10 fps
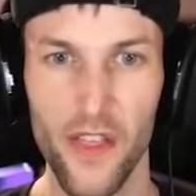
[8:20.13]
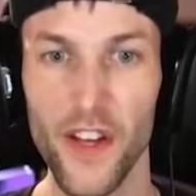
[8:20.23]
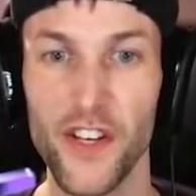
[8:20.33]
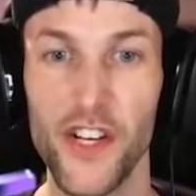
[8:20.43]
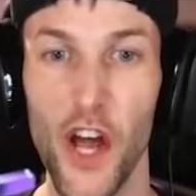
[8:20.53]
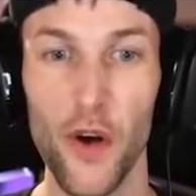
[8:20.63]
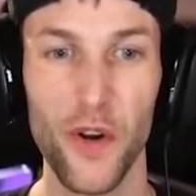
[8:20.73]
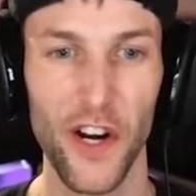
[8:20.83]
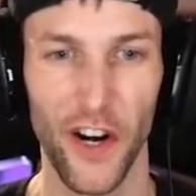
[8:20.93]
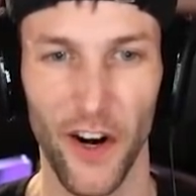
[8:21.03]
The
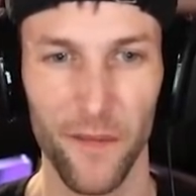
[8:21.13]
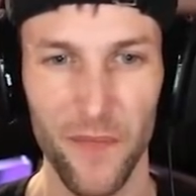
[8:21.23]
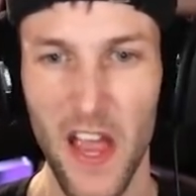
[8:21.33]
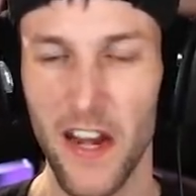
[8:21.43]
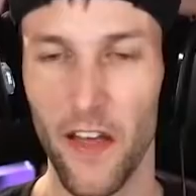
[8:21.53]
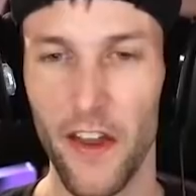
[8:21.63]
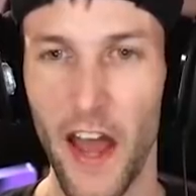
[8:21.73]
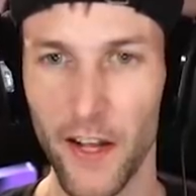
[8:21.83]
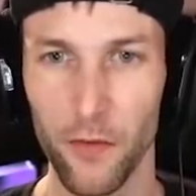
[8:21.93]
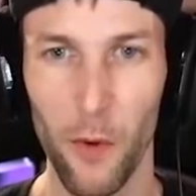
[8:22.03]
Joker. Now, the
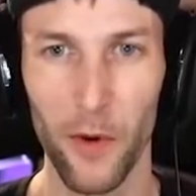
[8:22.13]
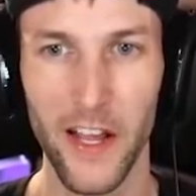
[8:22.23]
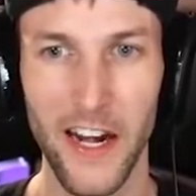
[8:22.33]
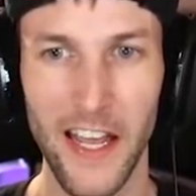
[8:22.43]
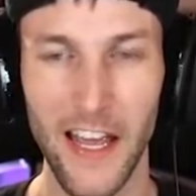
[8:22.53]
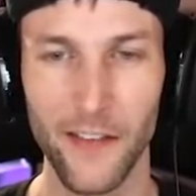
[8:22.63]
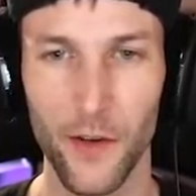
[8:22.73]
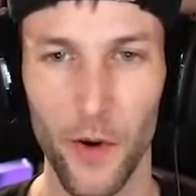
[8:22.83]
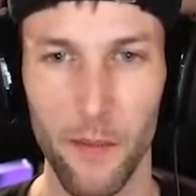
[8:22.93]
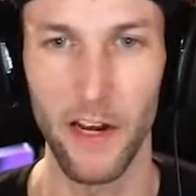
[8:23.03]
next one we're going to get is
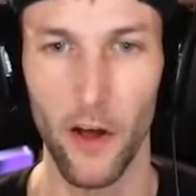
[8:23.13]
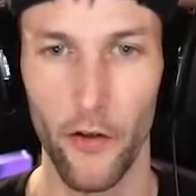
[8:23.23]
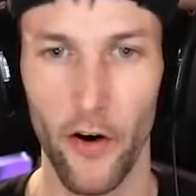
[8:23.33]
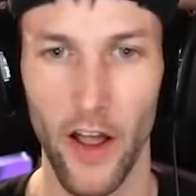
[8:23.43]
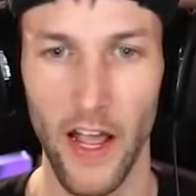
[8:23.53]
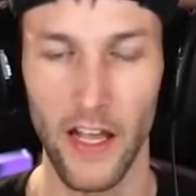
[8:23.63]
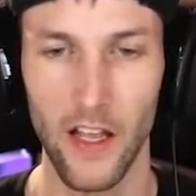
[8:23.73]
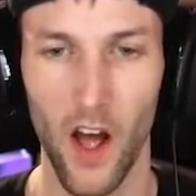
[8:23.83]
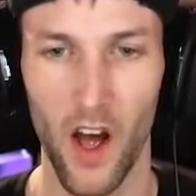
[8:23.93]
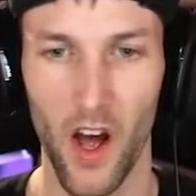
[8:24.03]
to be another
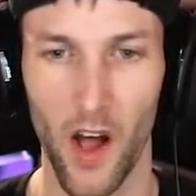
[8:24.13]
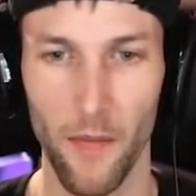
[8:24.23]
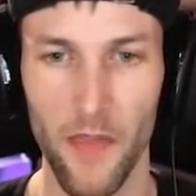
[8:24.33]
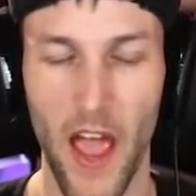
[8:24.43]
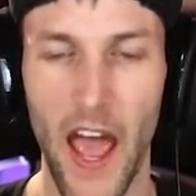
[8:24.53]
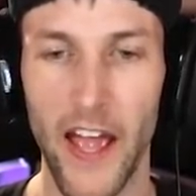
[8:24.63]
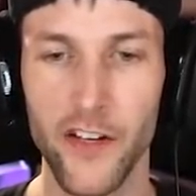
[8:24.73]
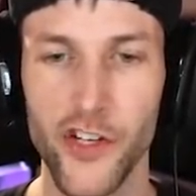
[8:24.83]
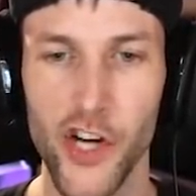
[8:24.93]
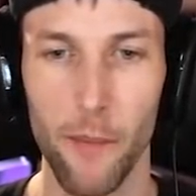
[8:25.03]

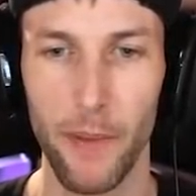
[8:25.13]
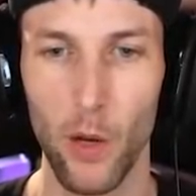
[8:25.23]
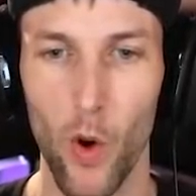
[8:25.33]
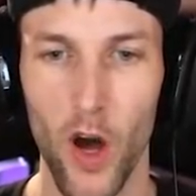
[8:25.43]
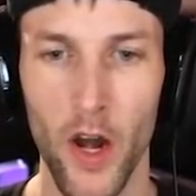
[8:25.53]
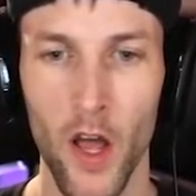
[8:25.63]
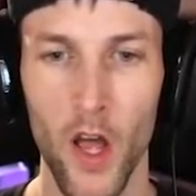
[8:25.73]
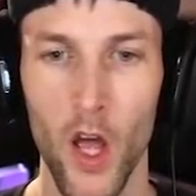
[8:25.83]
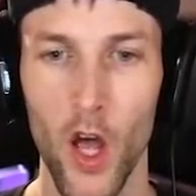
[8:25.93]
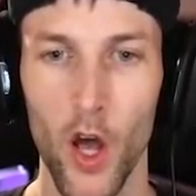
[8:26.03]
head jumping one.
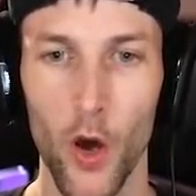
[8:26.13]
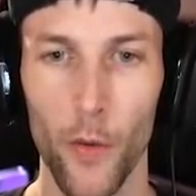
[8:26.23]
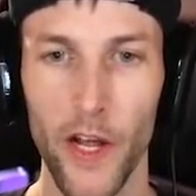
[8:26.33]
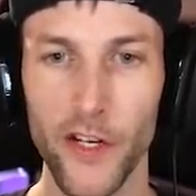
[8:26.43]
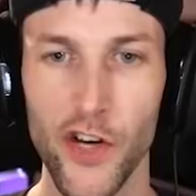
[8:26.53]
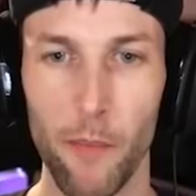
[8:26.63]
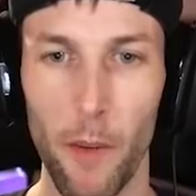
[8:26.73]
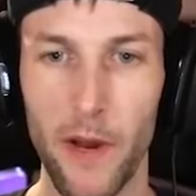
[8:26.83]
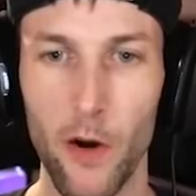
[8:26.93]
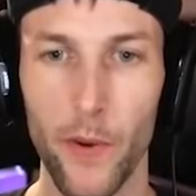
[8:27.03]
We got to jump
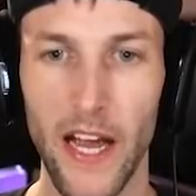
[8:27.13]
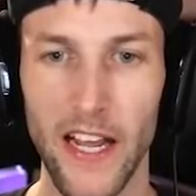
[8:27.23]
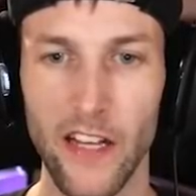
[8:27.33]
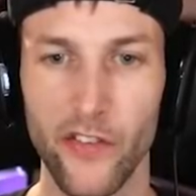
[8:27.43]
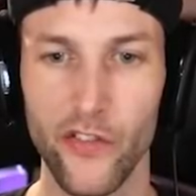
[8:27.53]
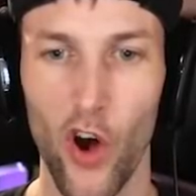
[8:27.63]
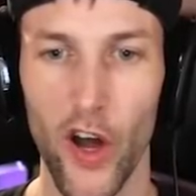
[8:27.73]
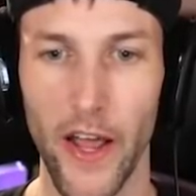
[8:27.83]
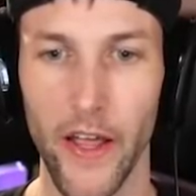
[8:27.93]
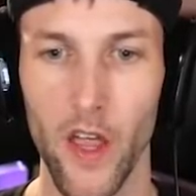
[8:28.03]
up here. We got to get
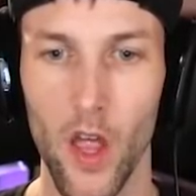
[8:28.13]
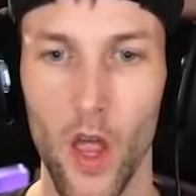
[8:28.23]
Sonic.